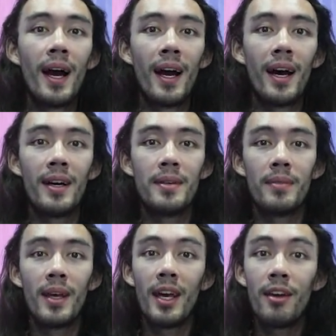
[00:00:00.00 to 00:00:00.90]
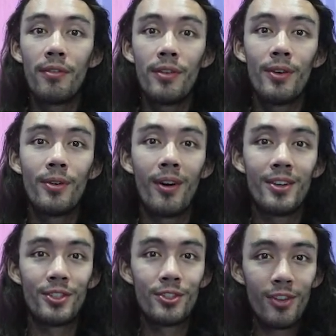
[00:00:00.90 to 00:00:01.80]
If you
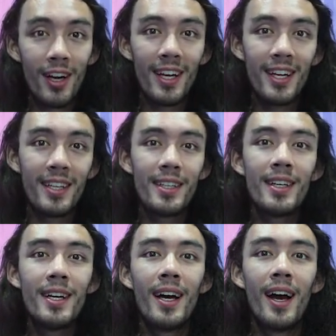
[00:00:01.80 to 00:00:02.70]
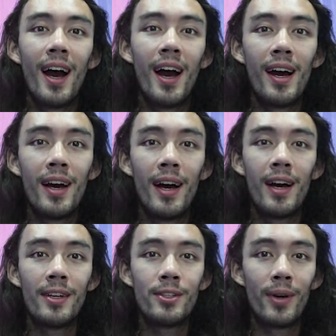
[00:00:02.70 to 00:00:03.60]
are struggling
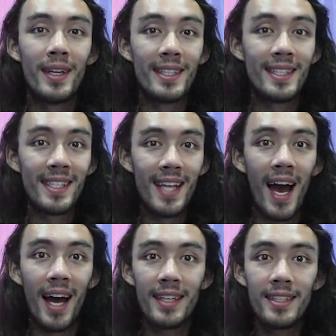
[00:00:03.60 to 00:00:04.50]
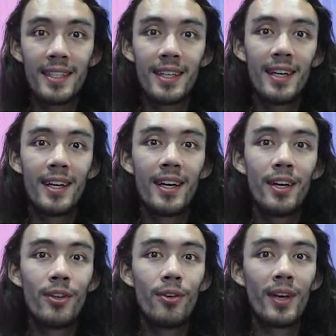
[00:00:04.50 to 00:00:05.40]
to understand,
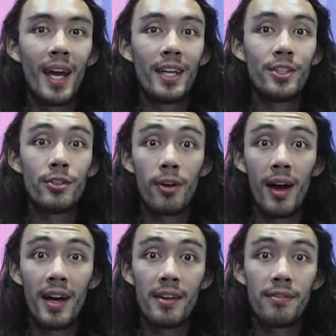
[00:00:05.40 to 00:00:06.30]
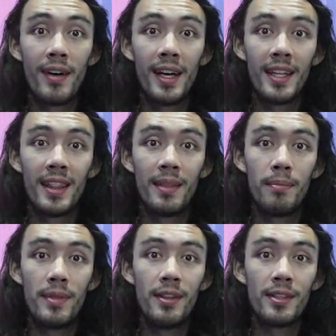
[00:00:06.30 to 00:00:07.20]
you can try find
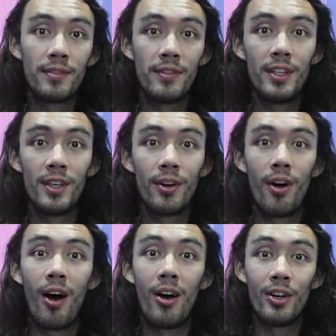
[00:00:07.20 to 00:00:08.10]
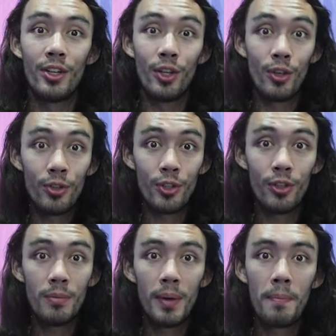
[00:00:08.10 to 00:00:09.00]
this video on
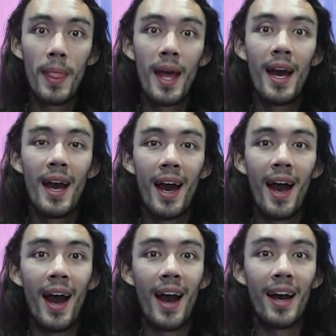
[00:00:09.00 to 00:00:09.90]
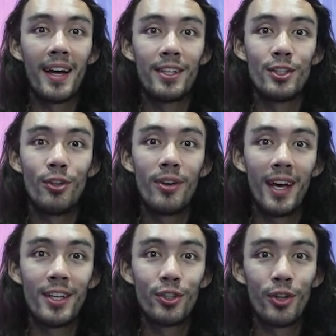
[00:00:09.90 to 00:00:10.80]
YouTube. And you
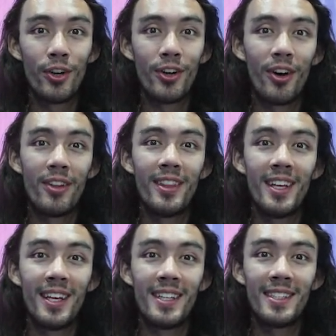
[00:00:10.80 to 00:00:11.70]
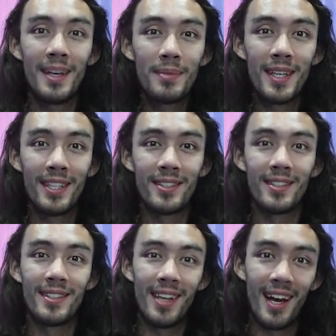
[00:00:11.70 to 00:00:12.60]
can turn on the
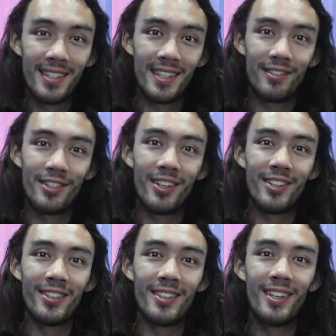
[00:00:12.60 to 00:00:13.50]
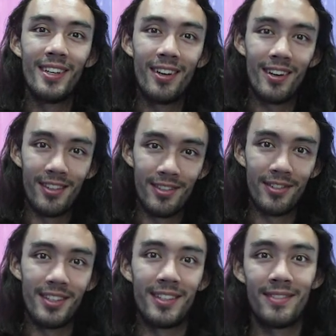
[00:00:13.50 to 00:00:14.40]
subtitles as I've shown
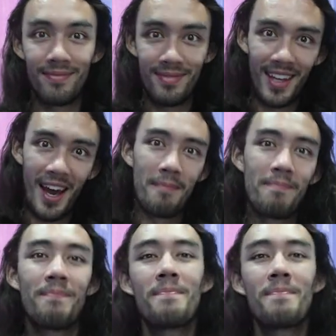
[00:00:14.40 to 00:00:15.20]
over here.